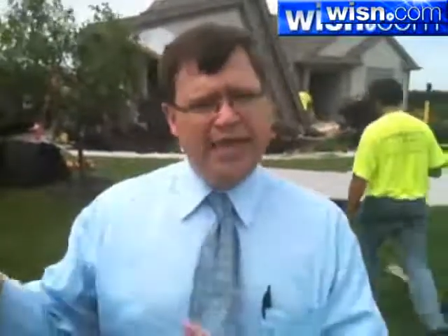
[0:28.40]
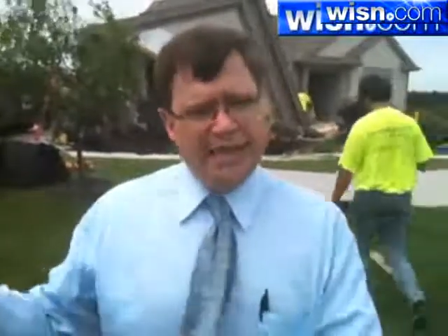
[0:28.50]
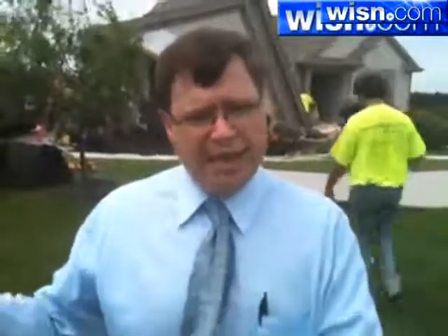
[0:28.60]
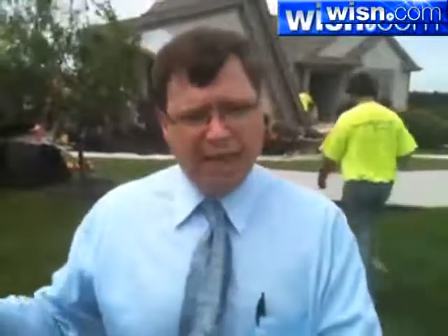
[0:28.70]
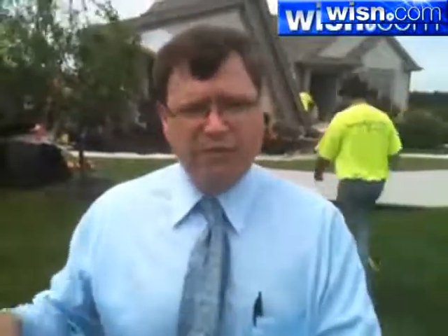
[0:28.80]

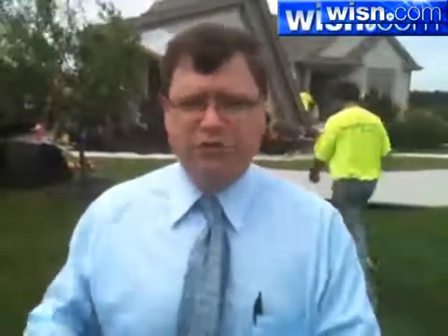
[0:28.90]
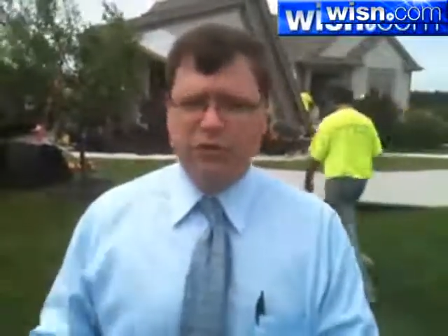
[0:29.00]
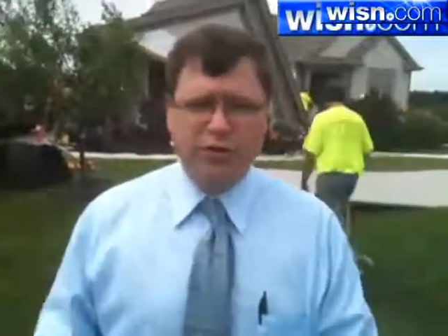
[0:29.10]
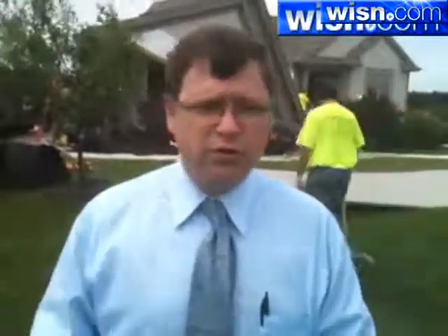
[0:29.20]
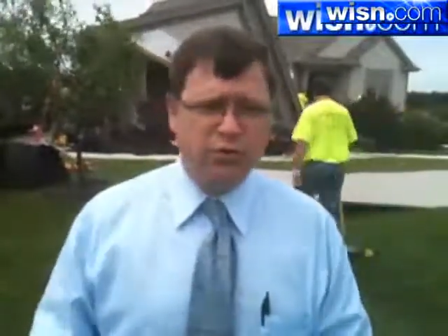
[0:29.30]
the
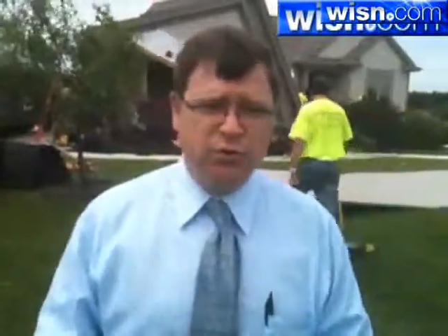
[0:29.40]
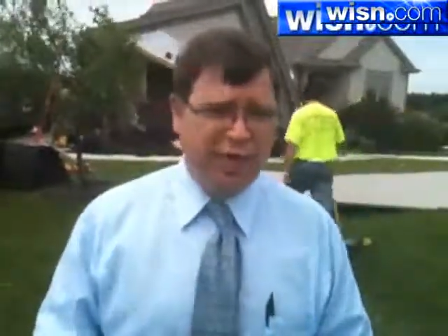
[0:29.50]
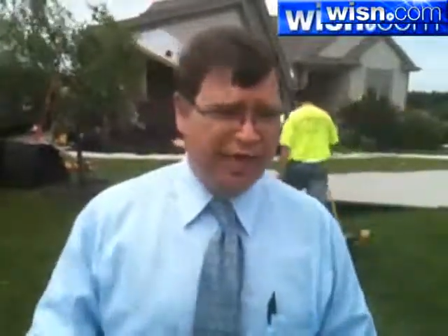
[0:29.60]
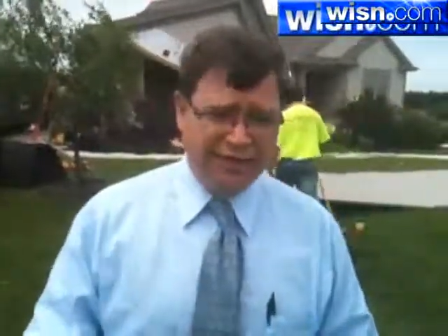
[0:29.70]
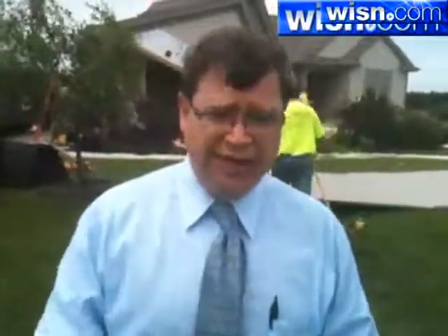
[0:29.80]
outskirts.
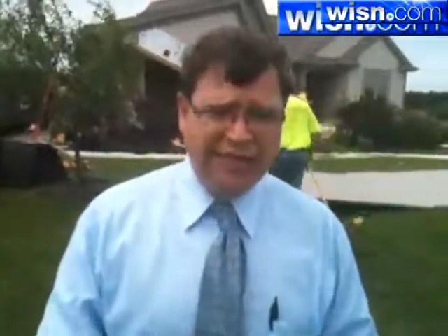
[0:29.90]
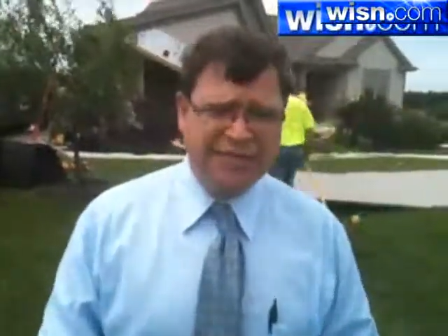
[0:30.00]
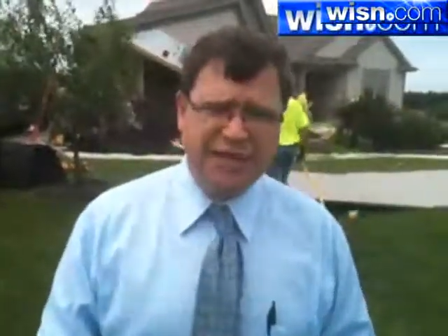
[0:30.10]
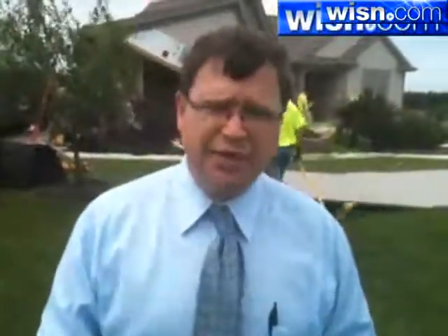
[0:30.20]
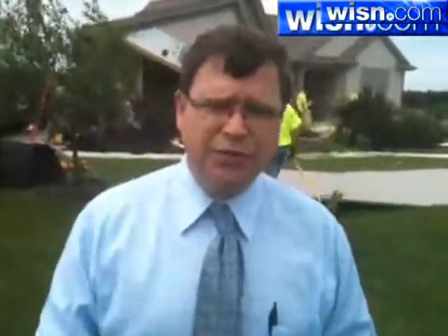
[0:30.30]
At
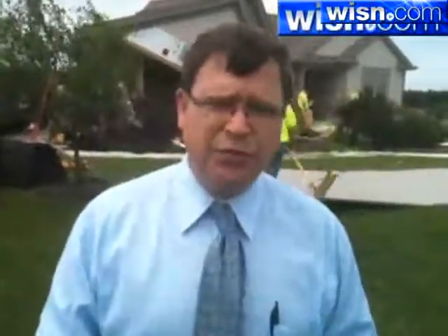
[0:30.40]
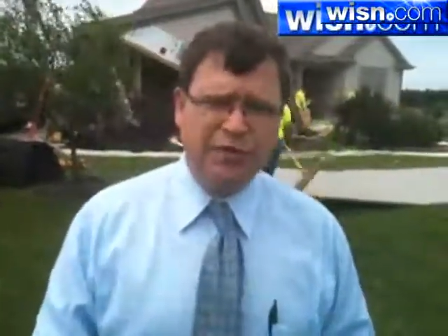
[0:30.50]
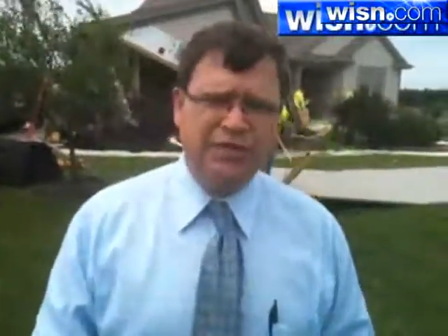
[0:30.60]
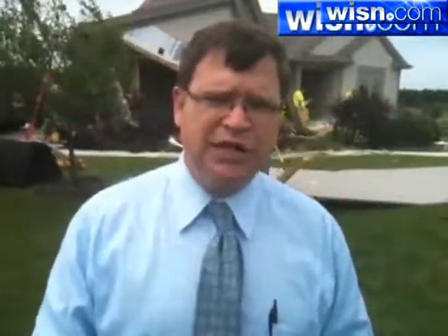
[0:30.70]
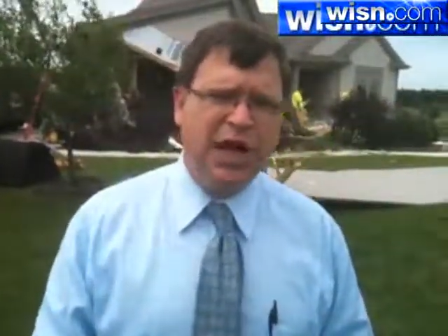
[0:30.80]
last count, there were
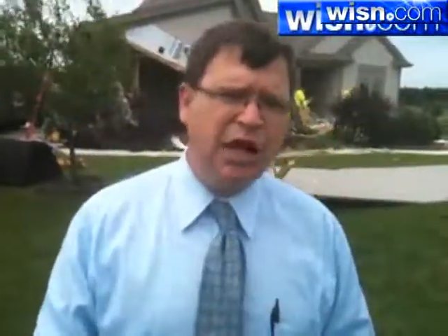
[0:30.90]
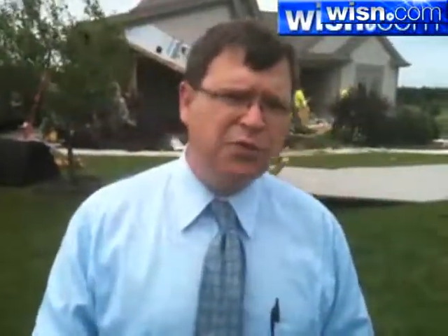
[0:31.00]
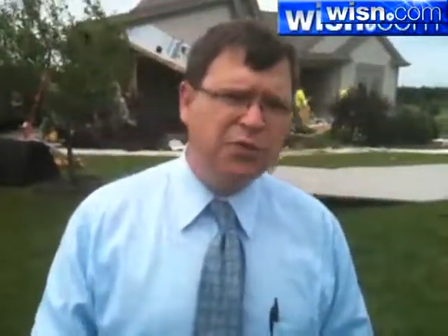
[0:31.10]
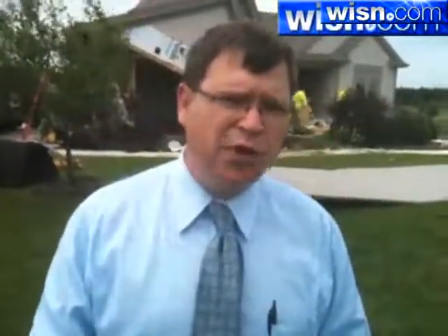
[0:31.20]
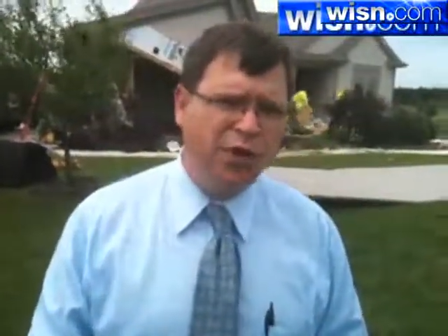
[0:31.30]
at least
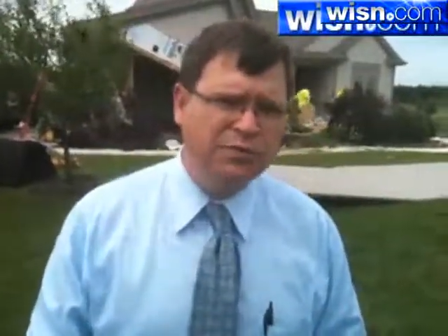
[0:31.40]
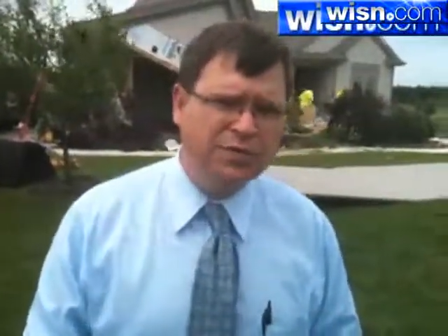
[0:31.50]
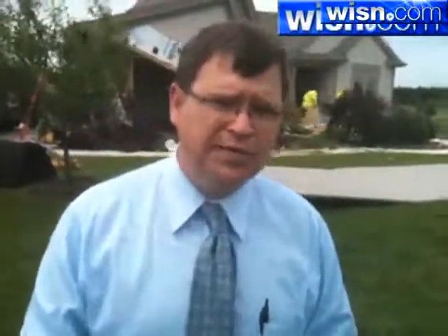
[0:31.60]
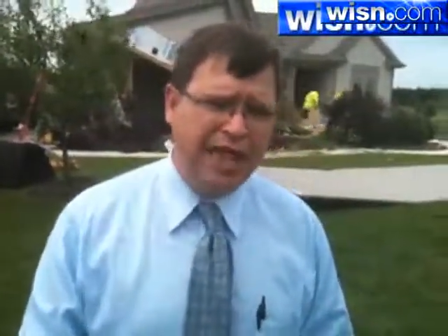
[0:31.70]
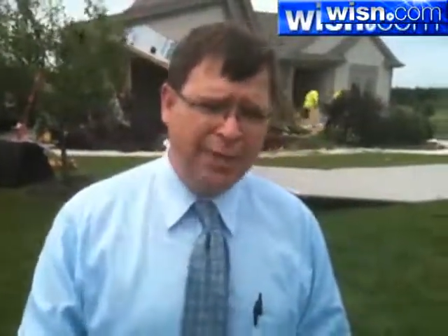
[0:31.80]
100 homes
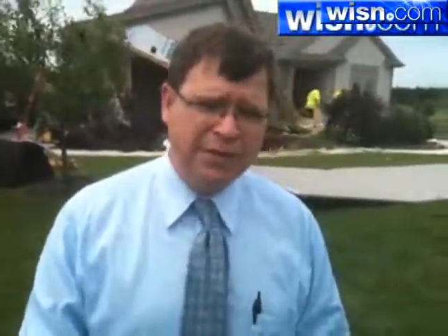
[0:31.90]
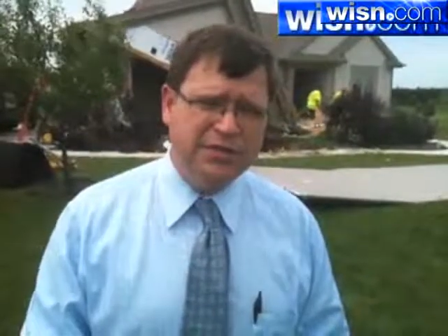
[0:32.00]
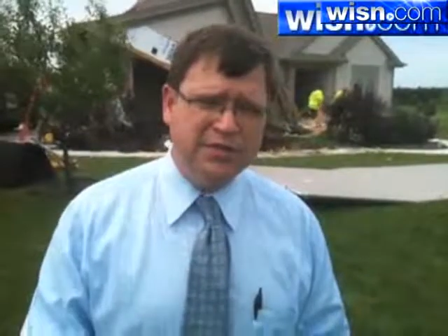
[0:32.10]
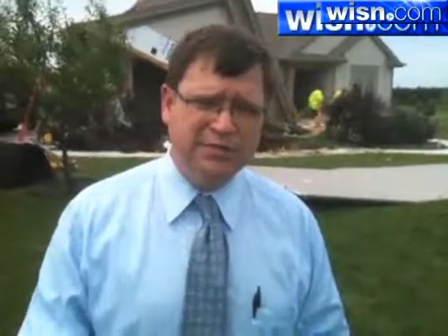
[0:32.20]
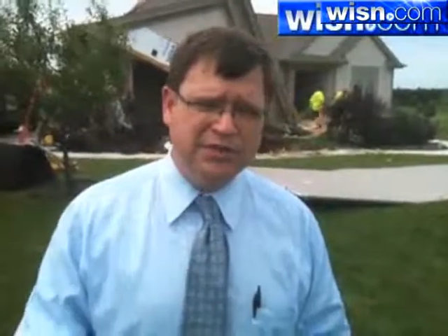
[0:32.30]

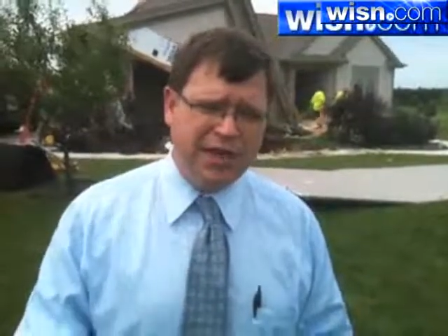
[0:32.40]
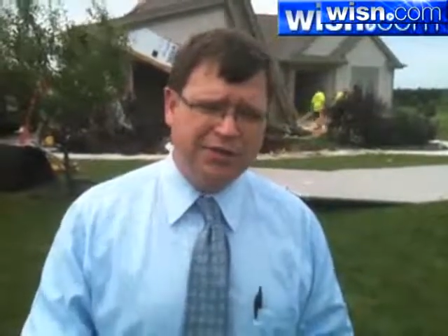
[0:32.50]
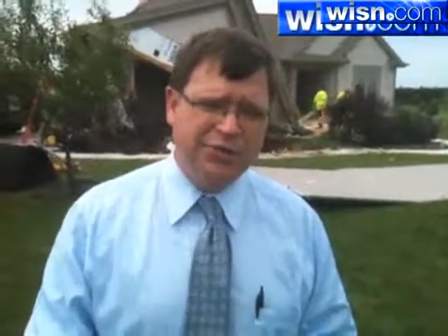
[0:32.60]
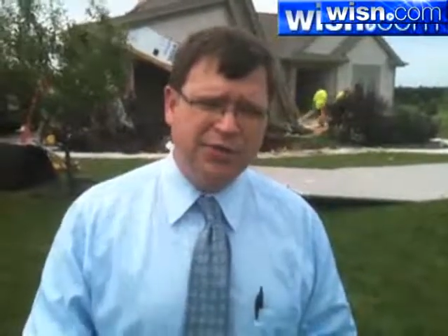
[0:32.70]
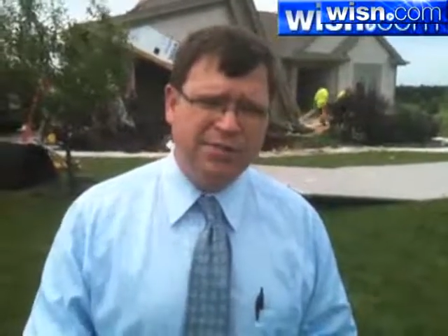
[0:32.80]
damaged
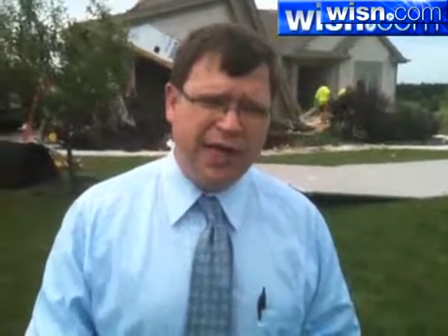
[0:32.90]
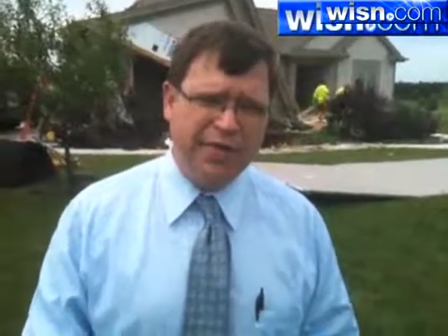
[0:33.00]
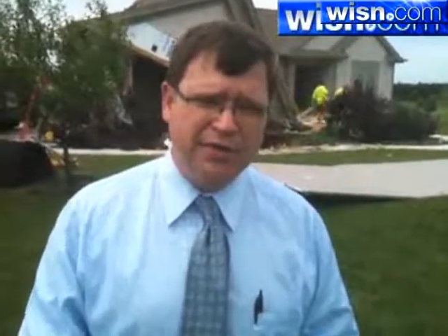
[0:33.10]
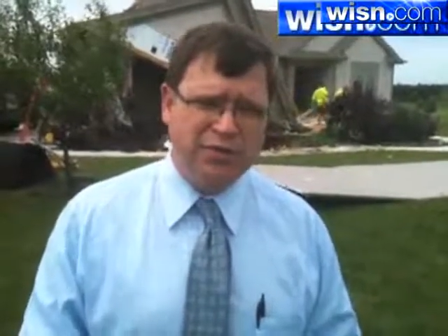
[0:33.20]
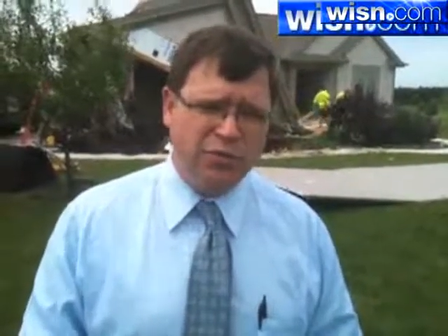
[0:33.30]
substantially
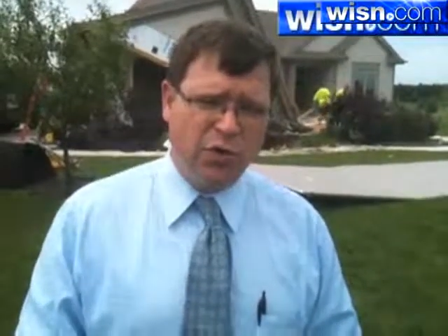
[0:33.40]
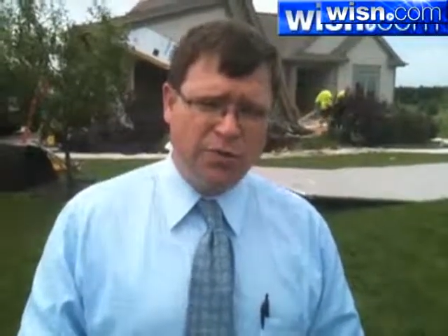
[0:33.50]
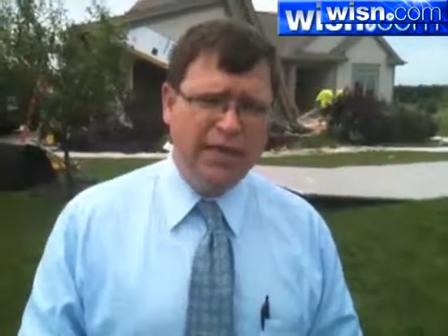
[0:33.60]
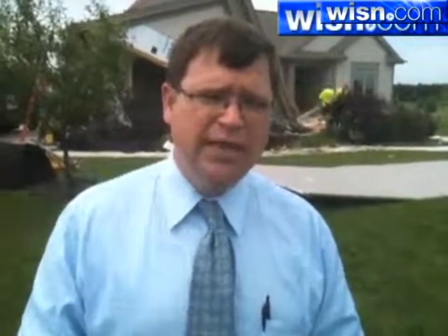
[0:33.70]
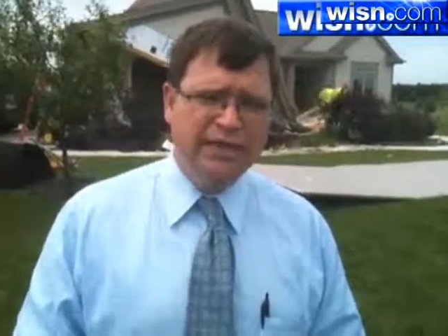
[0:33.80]
by the storm.